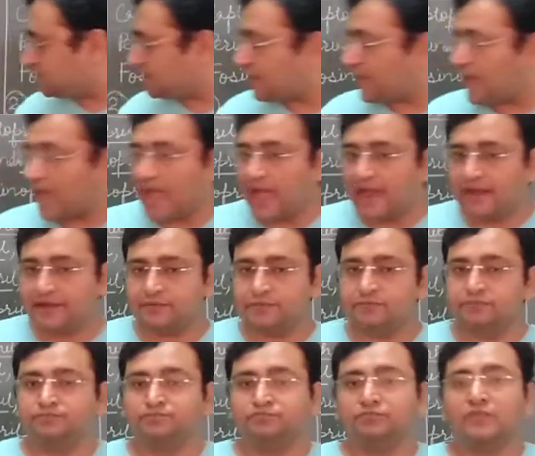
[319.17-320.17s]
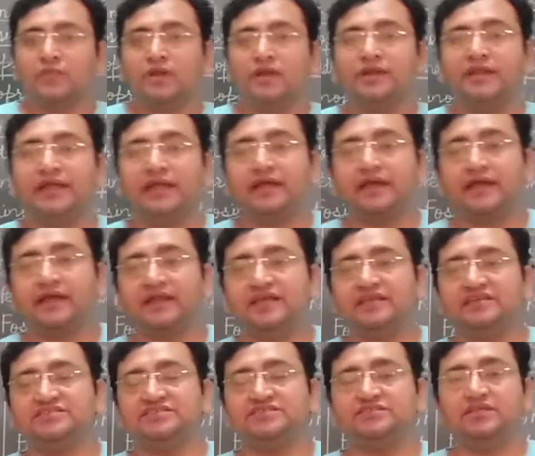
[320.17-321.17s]
can
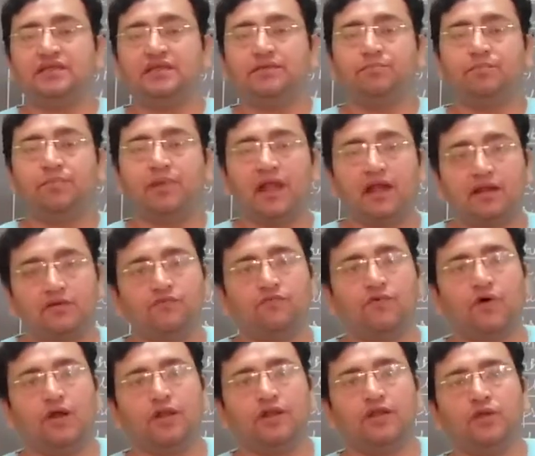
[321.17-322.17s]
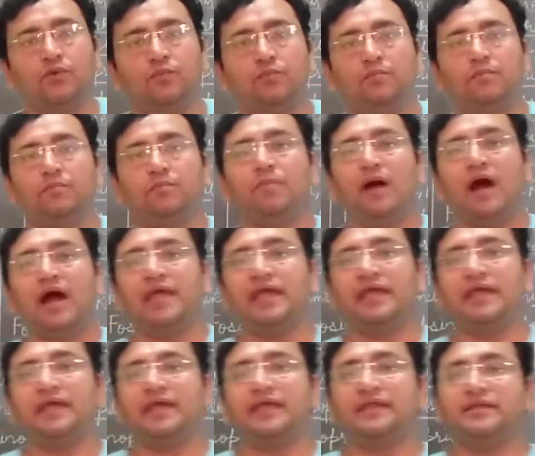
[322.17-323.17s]
decrease the blood volume
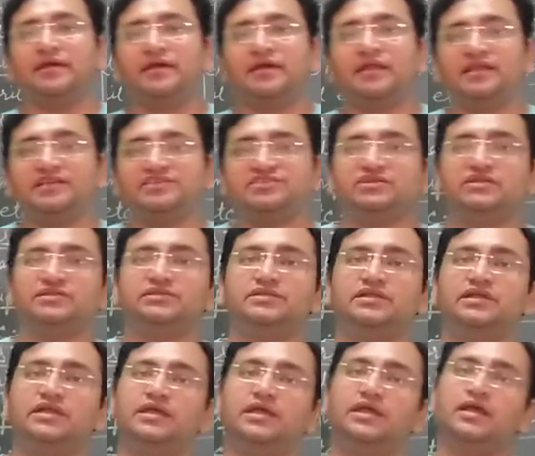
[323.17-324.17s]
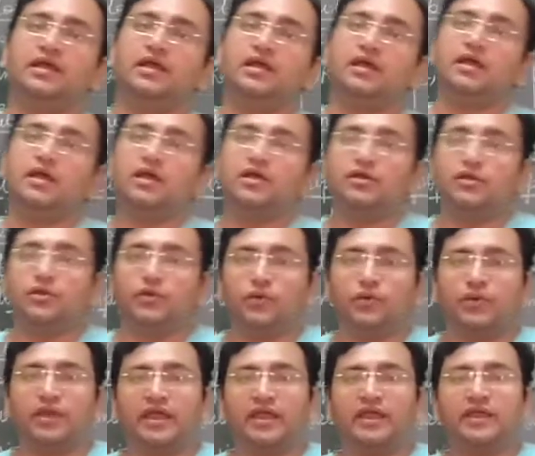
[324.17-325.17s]
by increasing the
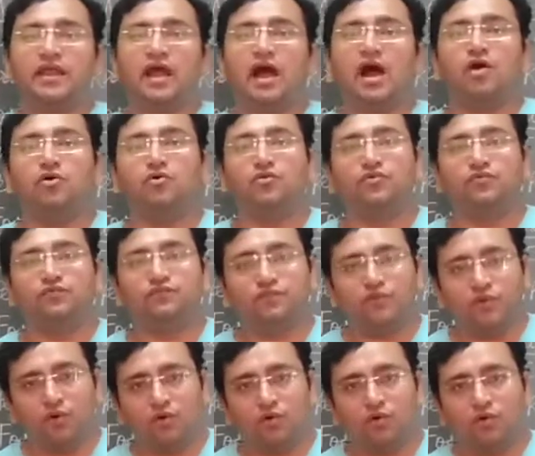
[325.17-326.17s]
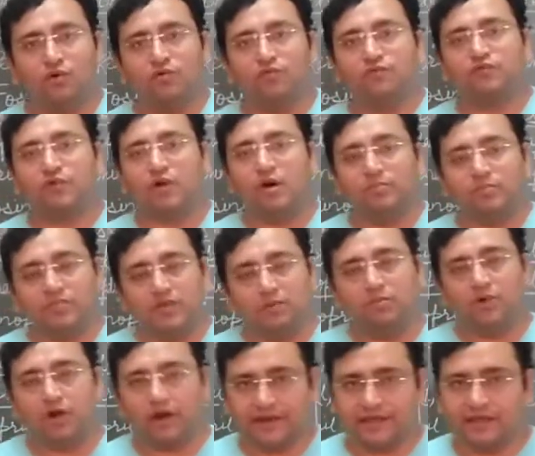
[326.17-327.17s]
urine outflow from the
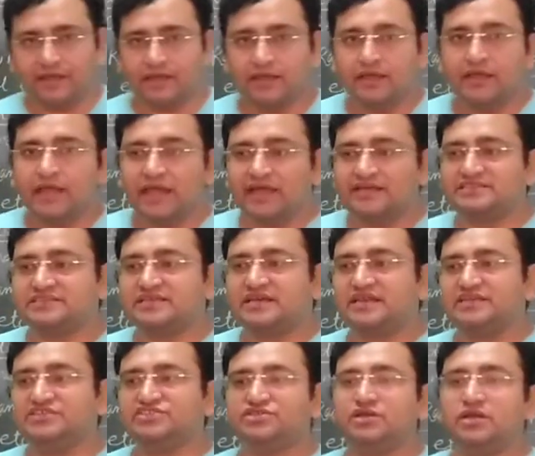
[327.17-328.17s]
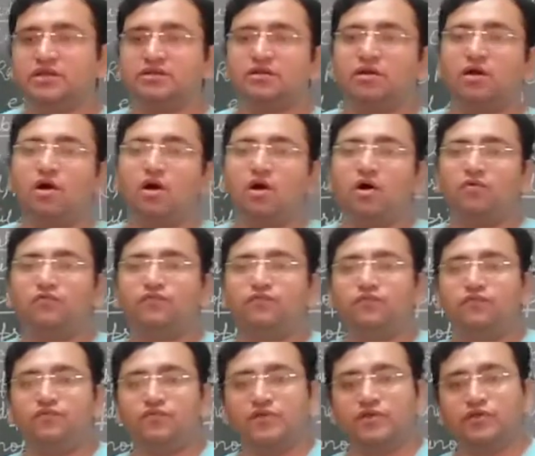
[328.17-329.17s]
body. Excretion
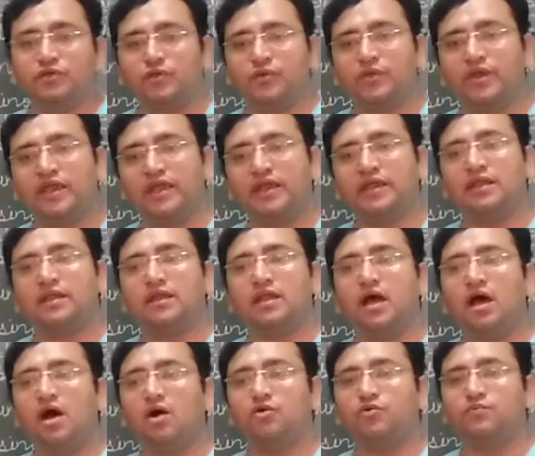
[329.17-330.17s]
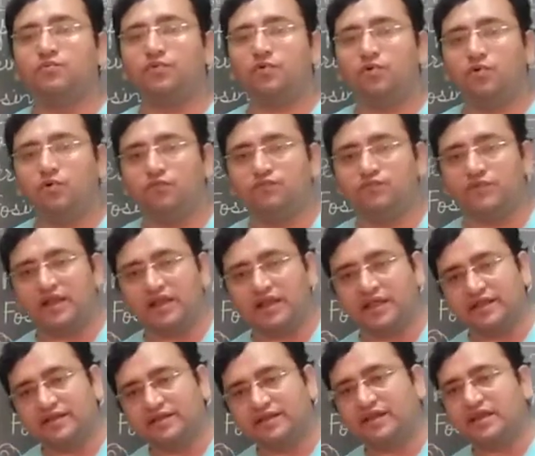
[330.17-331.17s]
of urine outflow will
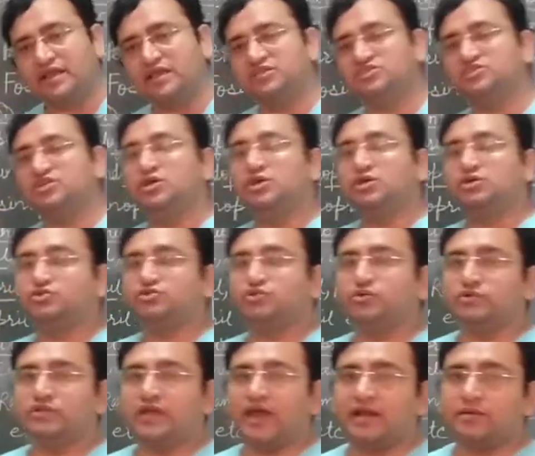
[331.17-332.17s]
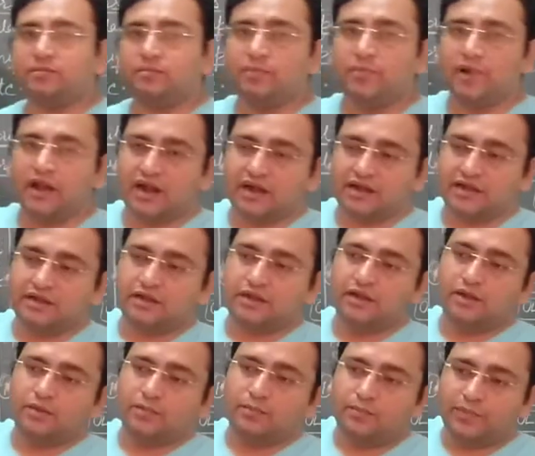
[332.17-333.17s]
increase, so that blood
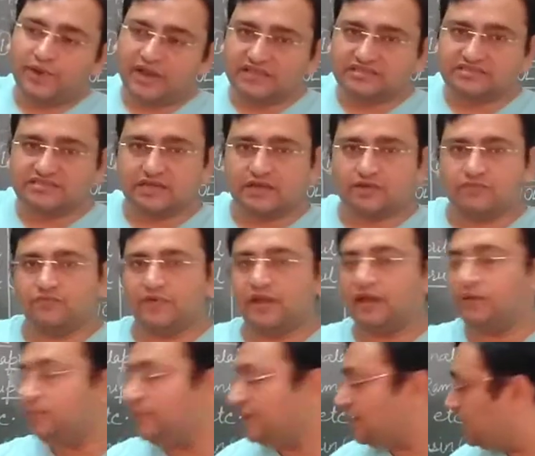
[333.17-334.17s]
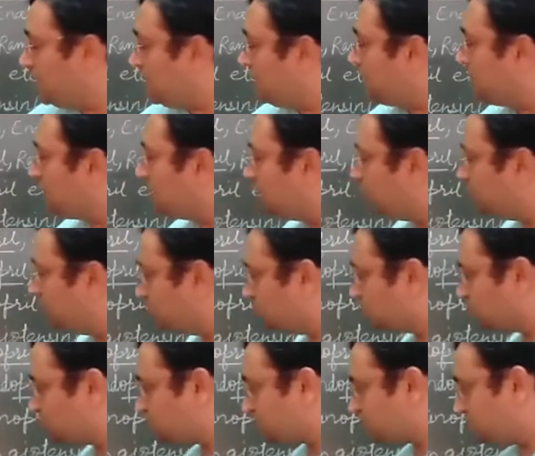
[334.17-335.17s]
pressure will be
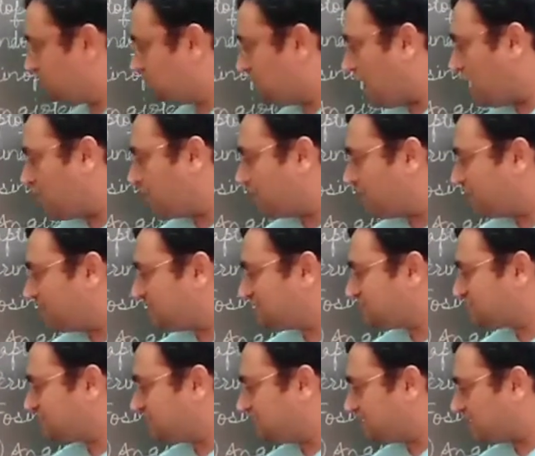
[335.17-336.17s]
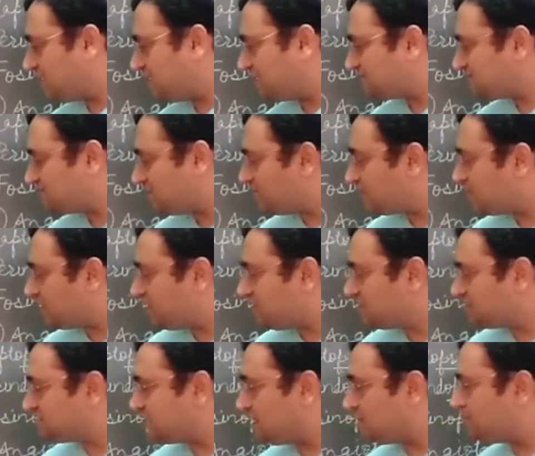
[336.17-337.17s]
reduced. Diuretics, there are several
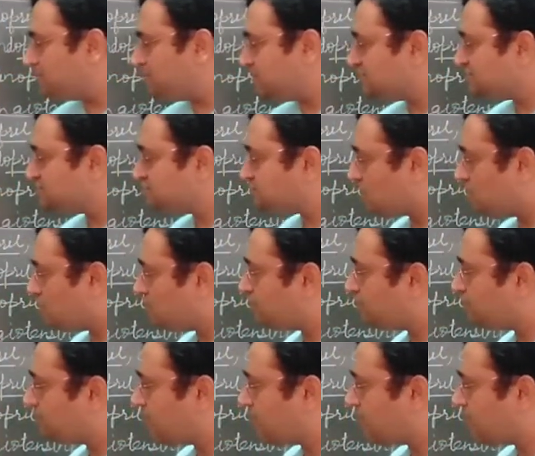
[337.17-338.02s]
examples of